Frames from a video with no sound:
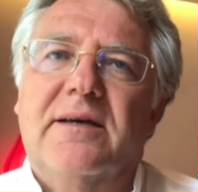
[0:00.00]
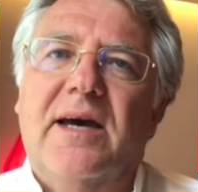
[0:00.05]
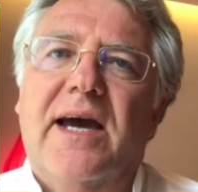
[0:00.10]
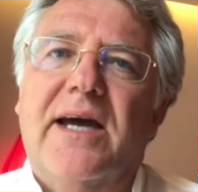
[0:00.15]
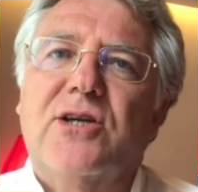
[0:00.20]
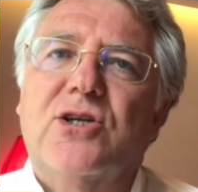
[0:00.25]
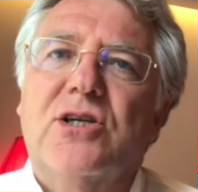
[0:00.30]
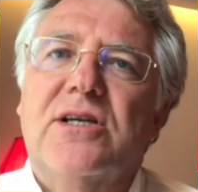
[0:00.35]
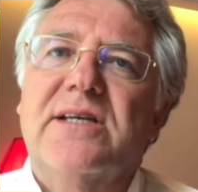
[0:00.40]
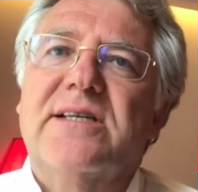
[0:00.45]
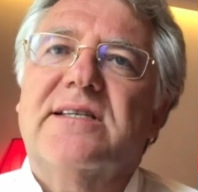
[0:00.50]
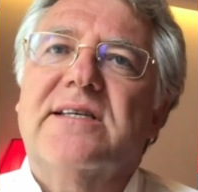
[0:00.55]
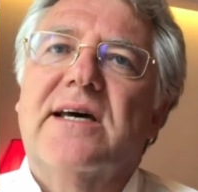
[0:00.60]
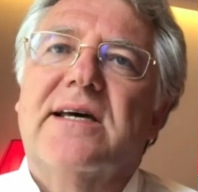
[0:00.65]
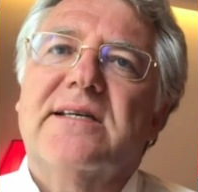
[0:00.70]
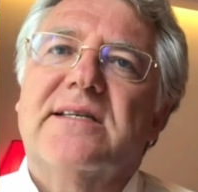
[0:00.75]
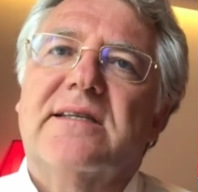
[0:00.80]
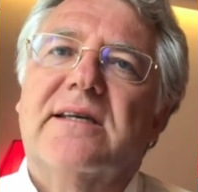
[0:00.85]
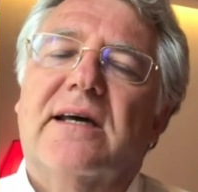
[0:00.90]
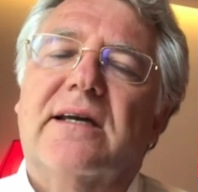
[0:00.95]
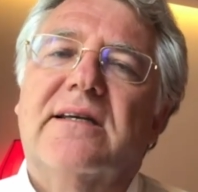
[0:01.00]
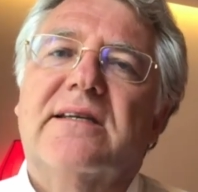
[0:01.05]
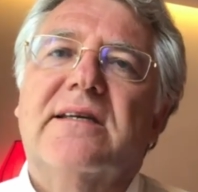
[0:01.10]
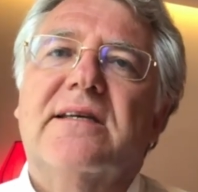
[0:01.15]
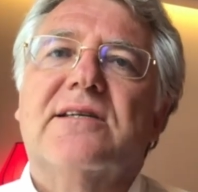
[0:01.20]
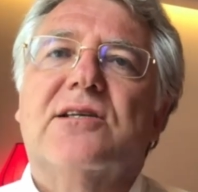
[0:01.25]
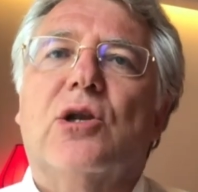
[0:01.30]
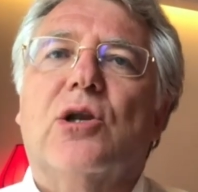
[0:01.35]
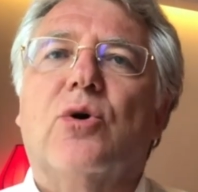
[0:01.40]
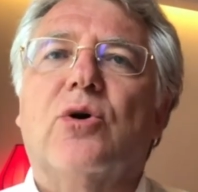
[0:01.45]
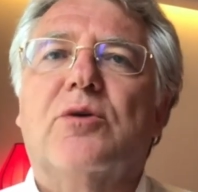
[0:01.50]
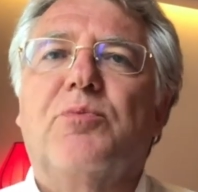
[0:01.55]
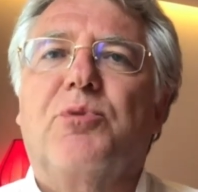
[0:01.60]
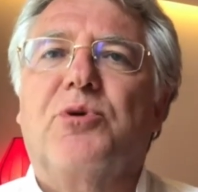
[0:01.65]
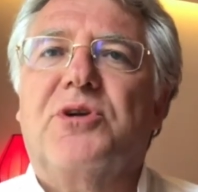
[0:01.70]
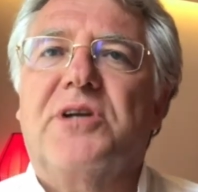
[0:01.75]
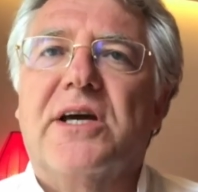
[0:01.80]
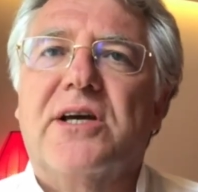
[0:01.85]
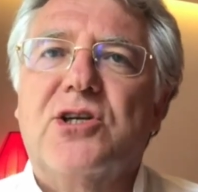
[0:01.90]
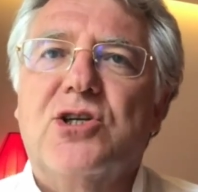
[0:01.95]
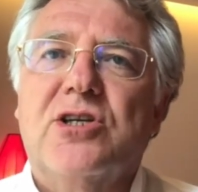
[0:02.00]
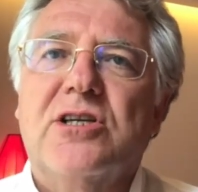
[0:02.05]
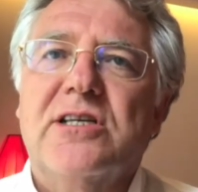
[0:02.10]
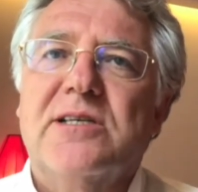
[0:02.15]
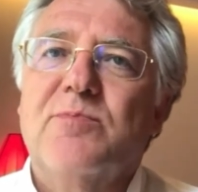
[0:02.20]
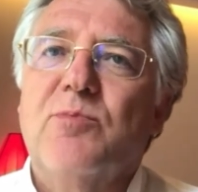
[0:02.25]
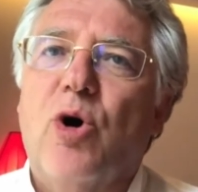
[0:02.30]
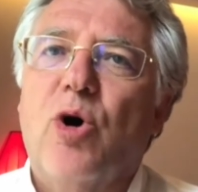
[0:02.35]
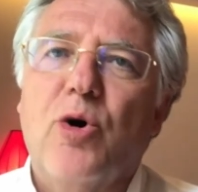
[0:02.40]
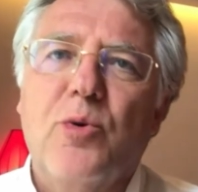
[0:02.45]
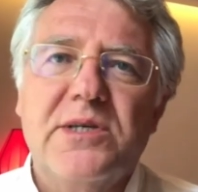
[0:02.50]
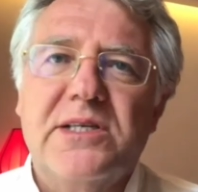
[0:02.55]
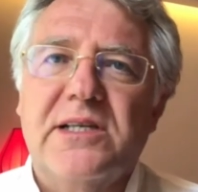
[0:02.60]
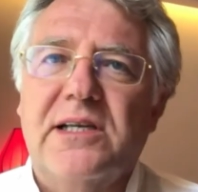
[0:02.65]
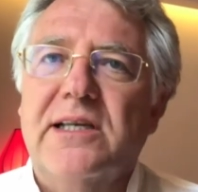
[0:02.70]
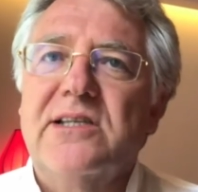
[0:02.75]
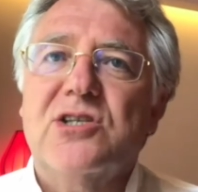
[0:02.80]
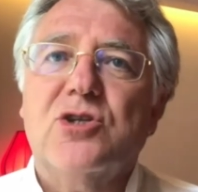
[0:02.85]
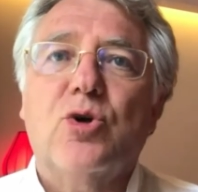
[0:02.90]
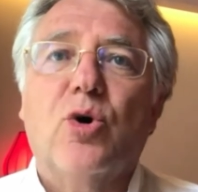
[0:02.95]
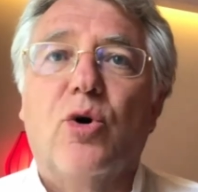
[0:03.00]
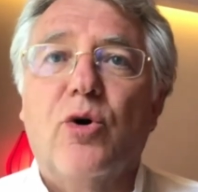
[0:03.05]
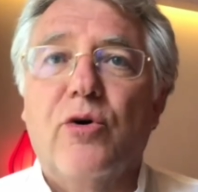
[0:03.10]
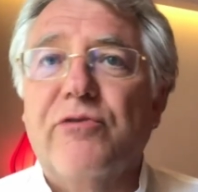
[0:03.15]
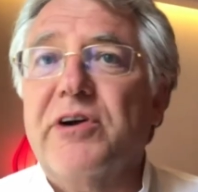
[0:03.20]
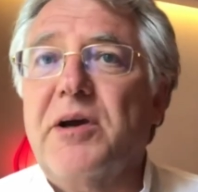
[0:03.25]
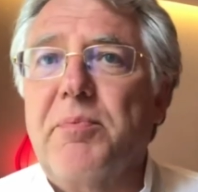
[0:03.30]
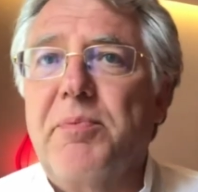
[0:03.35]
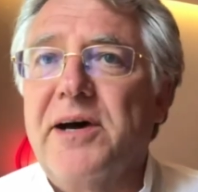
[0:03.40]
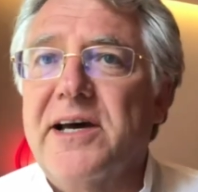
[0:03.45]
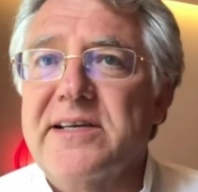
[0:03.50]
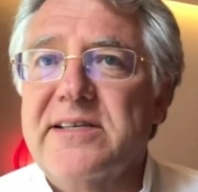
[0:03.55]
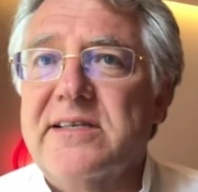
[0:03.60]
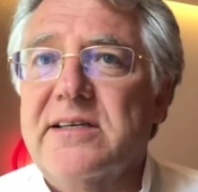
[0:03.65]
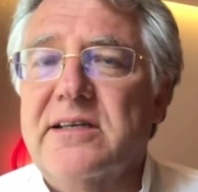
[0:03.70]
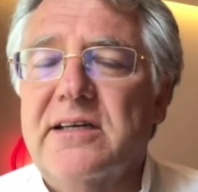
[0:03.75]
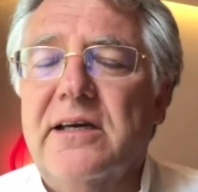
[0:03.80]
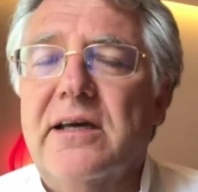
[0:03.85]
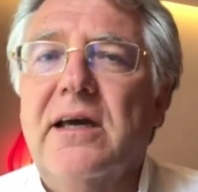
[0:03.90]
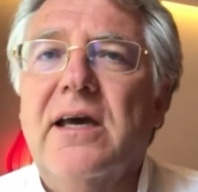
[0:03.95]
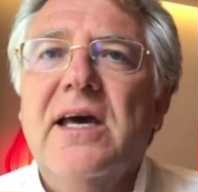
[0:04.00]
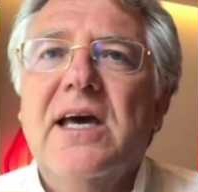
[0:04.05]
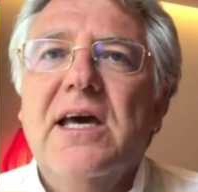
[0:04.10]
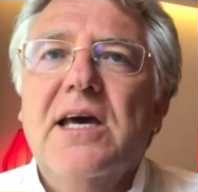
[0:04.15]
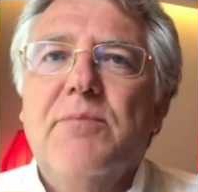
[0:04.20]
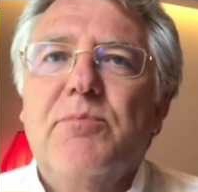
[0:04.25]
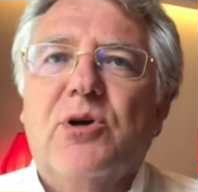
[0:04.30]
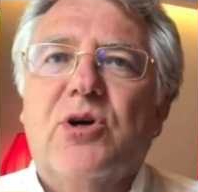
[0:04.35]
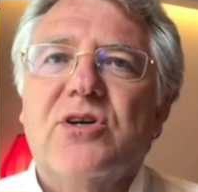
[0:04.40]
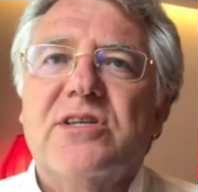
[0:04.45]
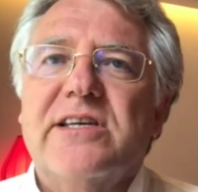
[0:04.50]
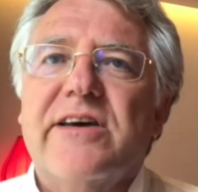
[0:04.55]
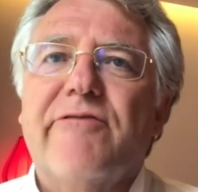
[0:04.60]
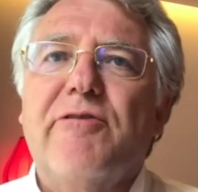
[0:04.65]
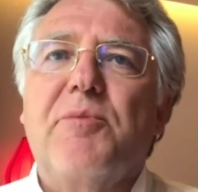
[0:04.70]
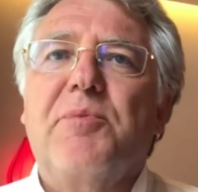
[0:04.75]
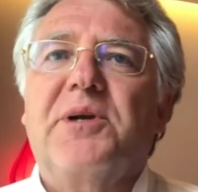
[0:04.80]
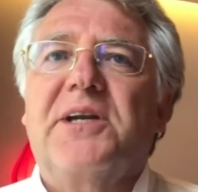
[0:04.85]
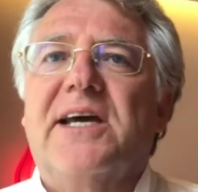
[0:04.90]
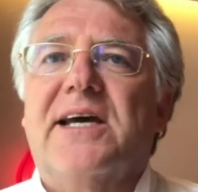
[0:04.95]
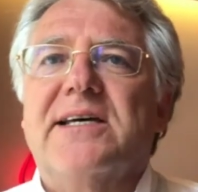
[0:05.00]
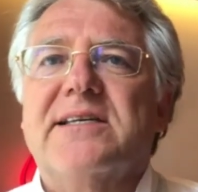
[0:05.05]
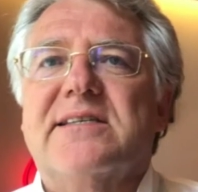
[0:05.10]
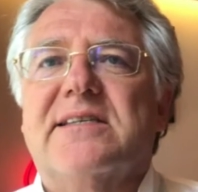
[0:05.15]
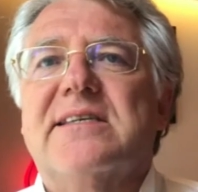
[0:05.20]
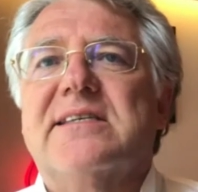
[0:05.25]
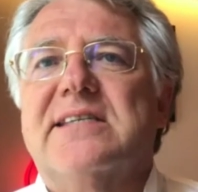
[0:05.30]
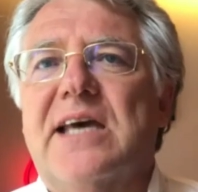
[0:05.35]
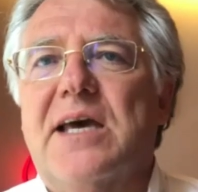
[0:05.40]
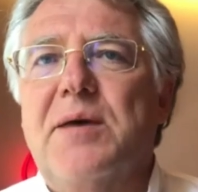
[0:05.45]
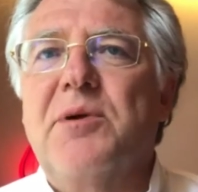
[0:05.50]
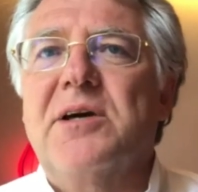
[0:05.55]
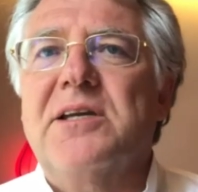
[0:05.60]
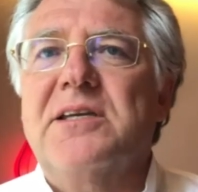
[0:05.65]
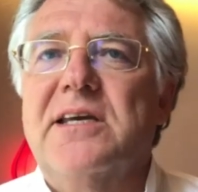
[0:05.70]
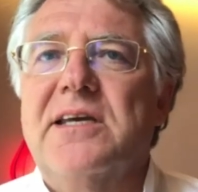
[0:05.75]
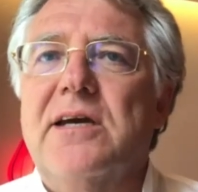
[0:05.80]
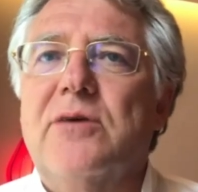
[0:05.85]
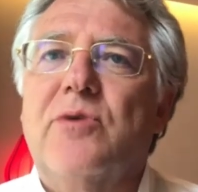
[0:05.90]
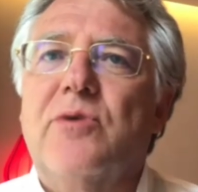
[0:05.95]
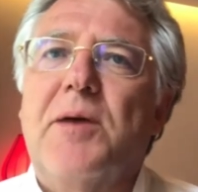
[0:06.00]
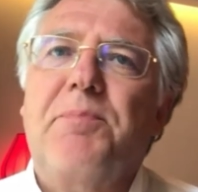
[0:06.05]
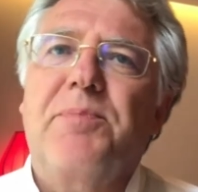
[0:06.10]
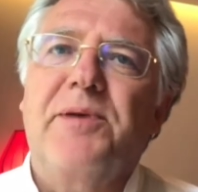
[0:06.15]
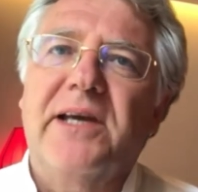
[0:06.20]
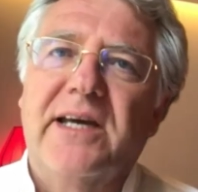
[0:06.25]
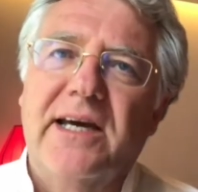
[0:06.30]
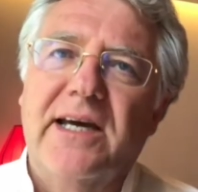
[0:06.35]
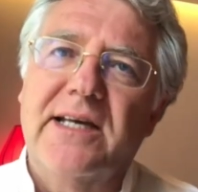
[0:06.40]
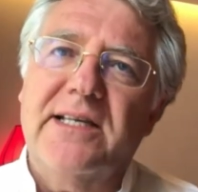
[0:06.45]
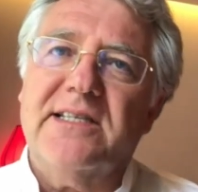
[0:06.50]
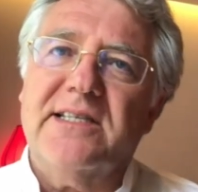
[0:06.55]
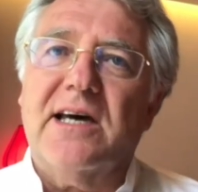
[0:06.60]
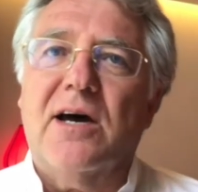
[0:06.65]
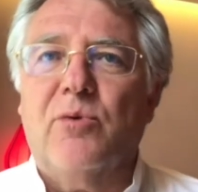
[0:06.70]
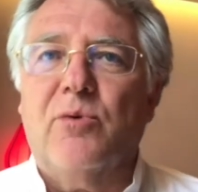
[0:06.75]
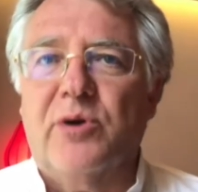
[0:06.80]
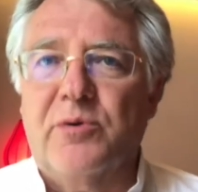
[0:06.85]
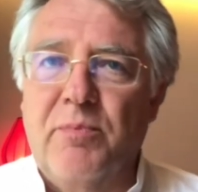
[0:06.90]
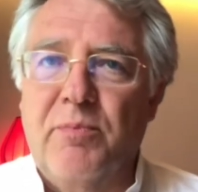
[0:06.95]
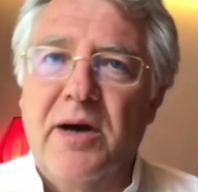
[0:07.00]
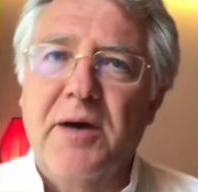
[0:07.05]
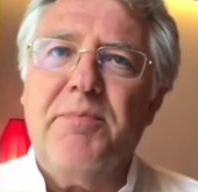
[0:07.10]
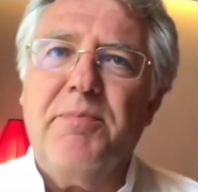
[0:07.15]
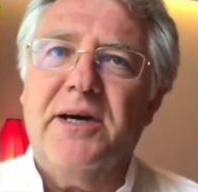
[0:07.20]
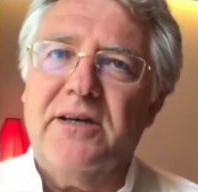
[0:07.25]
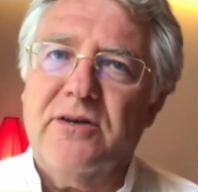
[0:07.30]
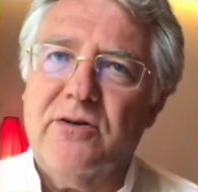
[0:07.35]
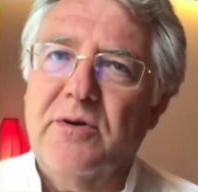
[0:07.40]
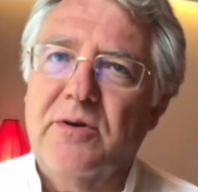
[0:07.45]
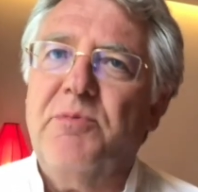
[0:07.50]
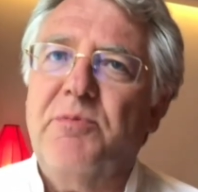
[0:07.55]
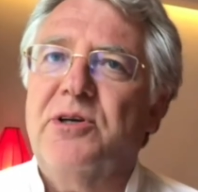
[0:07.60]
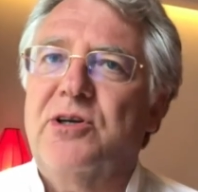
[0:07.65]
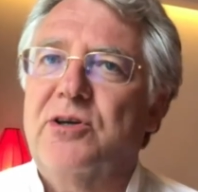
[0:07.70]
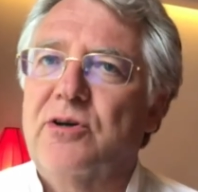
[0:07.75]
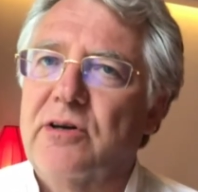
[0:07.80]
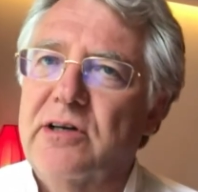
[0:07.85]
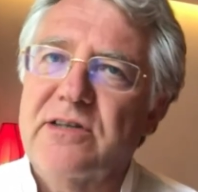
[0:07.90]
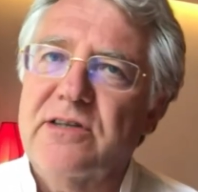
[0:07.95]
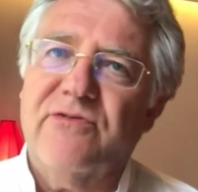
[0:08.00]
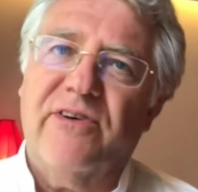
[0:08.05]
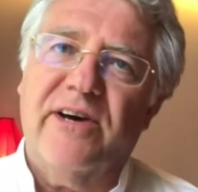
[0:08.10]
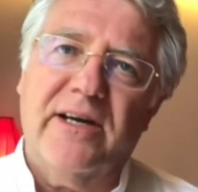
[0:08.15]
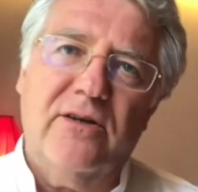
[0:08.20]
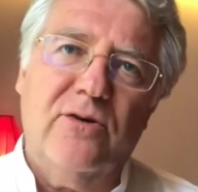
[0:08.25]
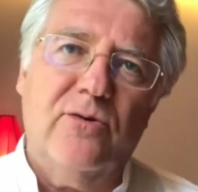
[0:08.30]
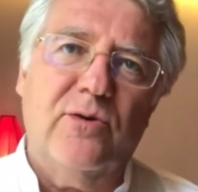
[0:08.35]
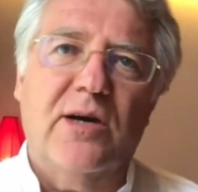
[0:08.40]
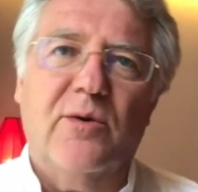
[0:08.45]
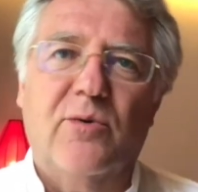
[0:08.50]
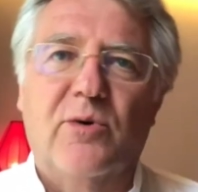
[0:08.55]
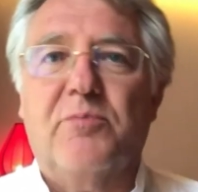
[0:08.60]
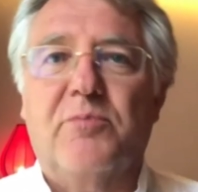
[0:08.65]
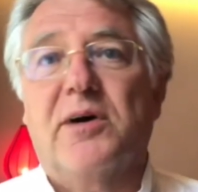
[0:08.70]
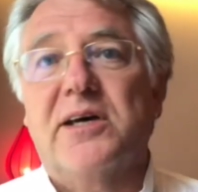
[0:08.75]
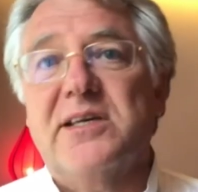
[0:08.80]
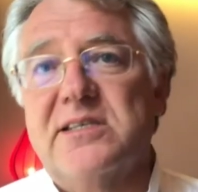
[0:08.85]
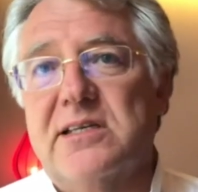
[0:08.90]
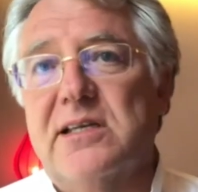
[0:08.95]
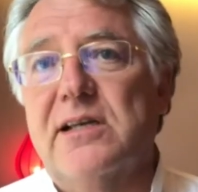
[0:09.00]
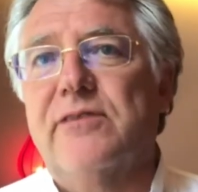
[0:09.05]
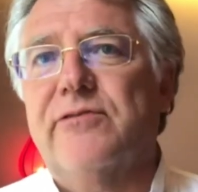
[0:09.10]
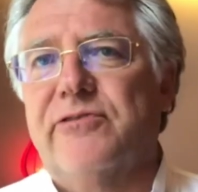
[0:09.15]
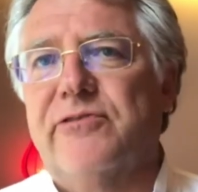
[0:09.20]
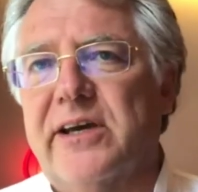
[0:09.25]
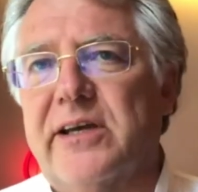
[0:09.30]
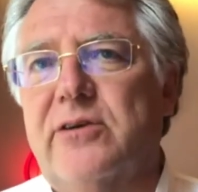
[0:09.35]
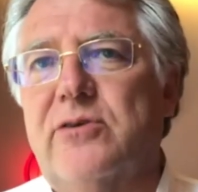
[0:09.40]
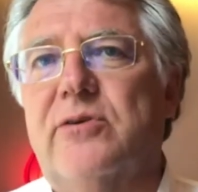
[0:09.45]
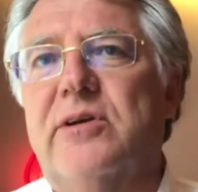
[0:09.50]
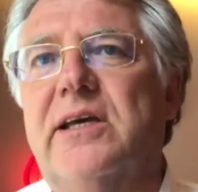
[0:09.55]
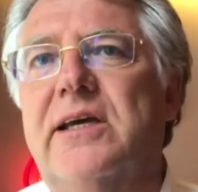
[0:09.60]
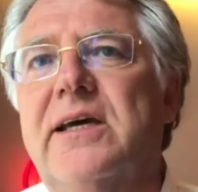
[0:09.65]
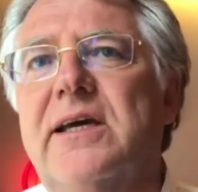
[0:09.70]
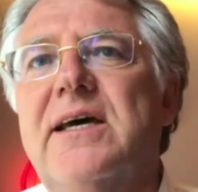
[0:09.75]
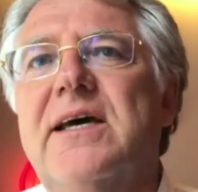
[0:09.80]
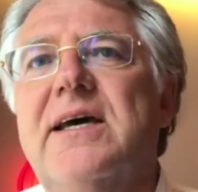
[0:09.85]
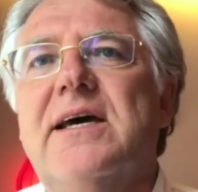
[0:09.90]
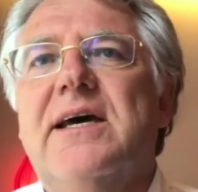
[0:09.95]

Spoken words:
actually says that this local protectionism always leads to overcapacity, because everybody has the same idea, replicates, I want my battery materials factory, I want my steel factory.